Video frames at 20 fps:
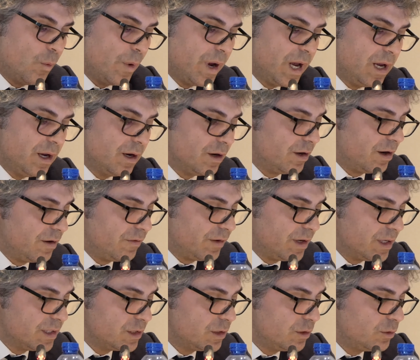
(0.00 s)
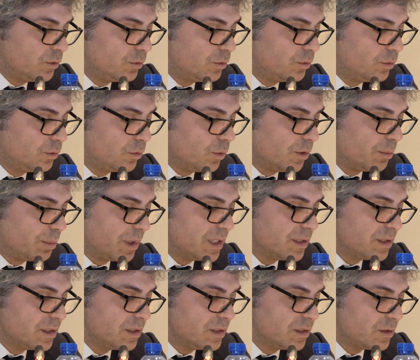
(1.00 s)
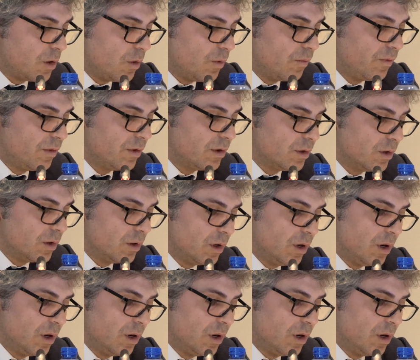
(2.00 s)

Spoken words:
way reference to the presence of the